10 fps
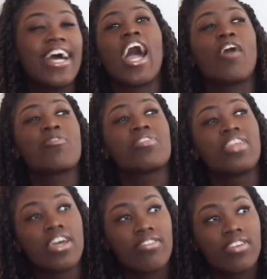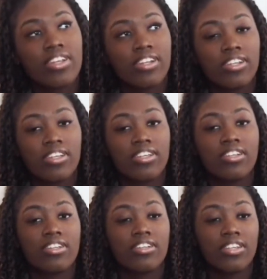I will
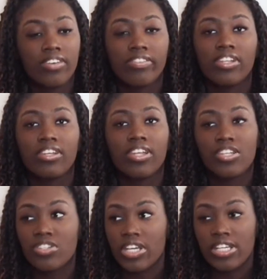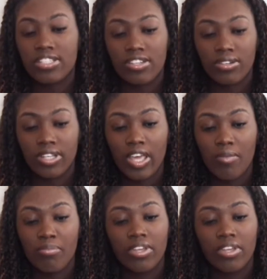definitely let you guys know that.